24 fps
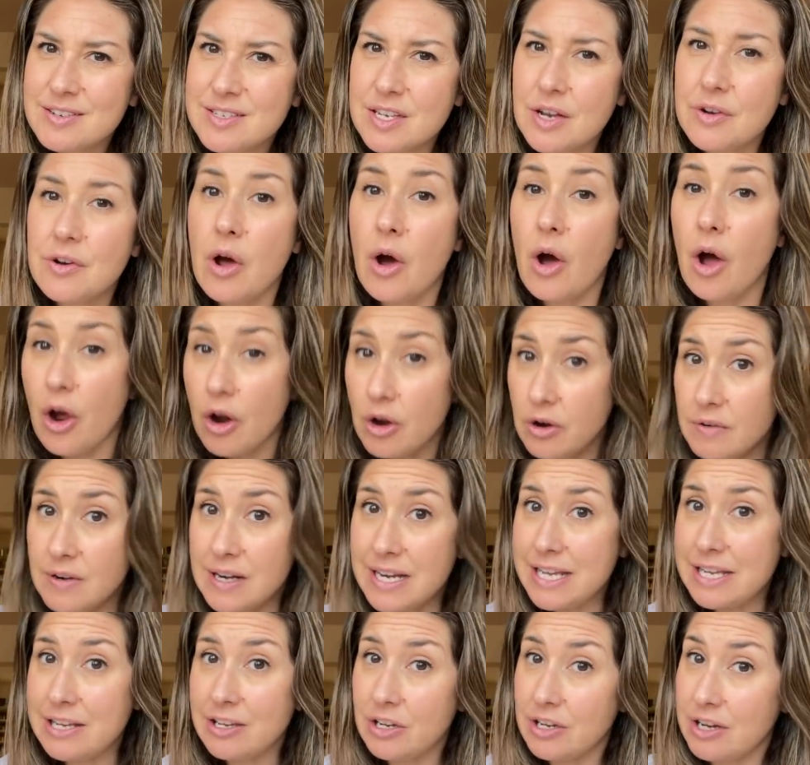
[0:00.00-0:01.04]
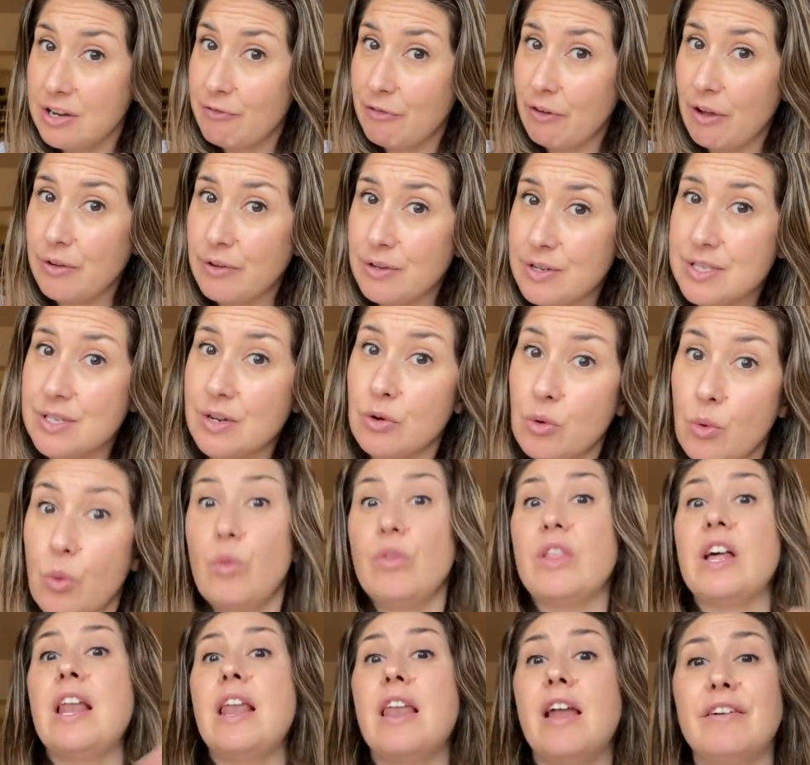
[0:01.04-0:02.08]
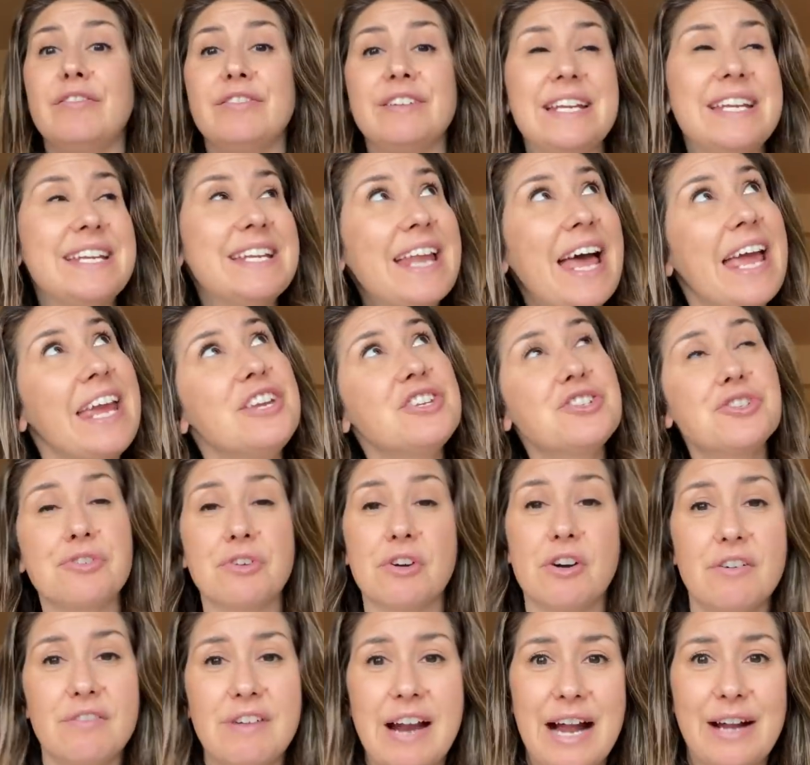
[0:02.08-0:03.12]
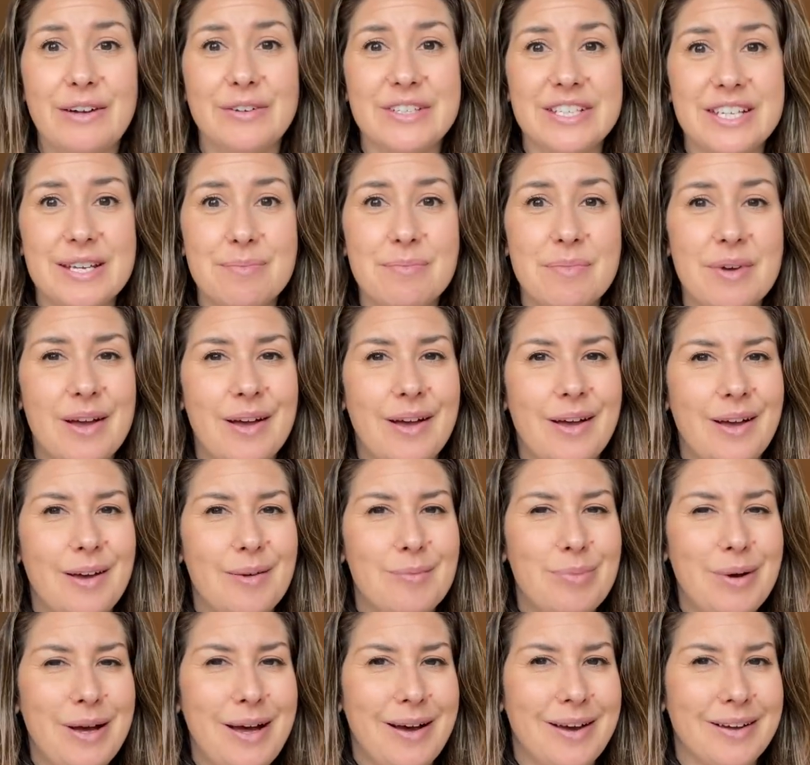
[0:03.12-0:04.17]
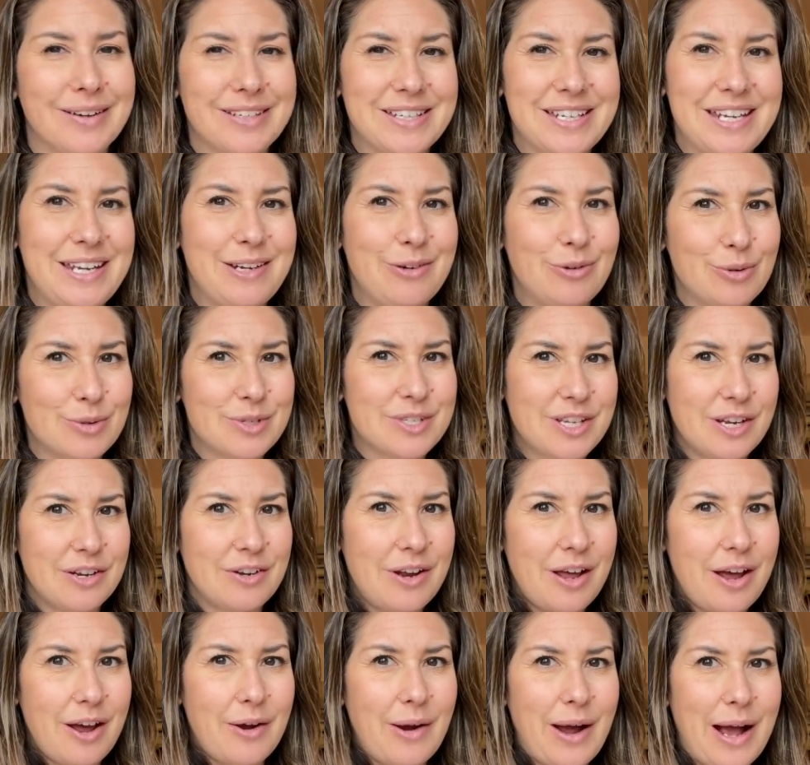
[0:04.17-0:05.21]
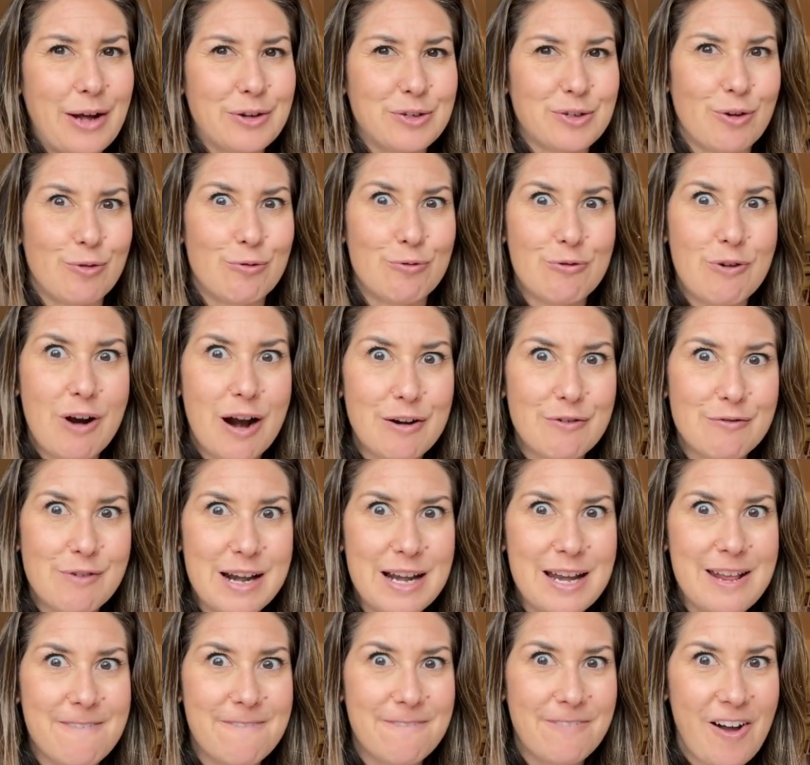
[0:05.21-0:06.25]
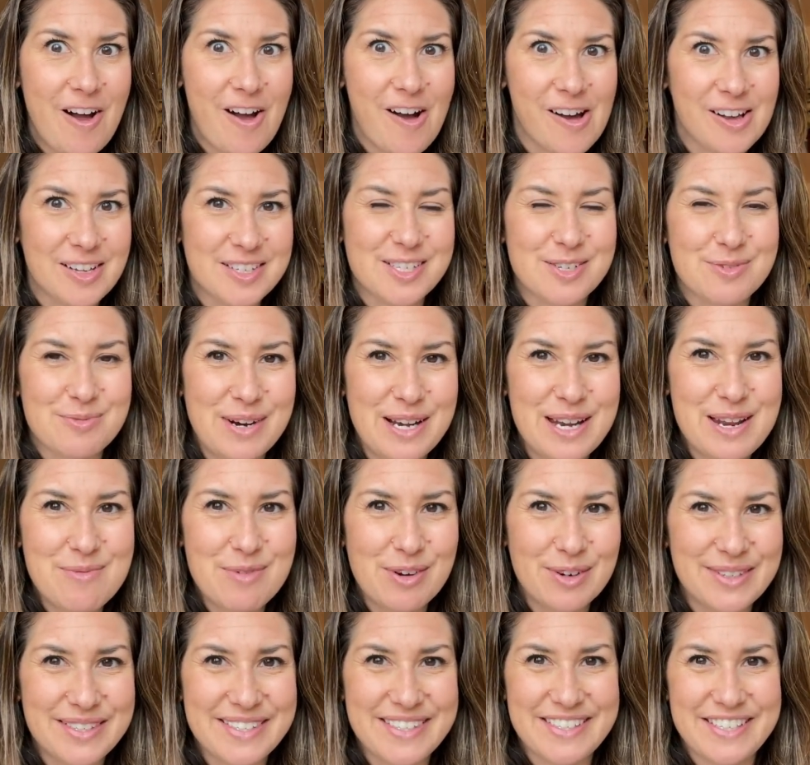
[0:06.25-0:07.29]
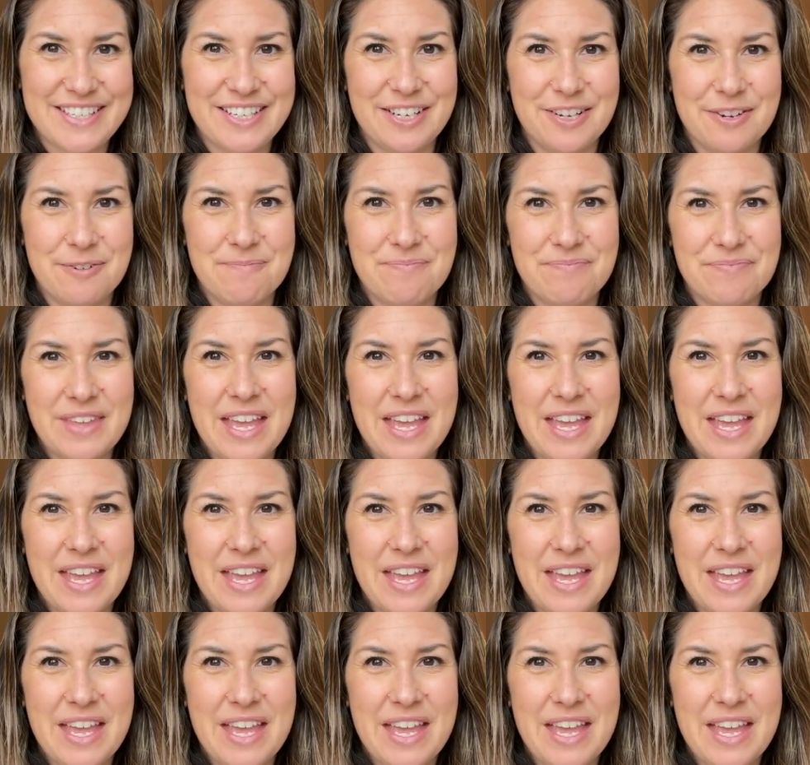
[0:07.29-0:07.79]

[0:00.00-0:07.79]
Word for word: So not only could he focus on all the lovely nature around him, but he'd also know how to run really fast when he wants to.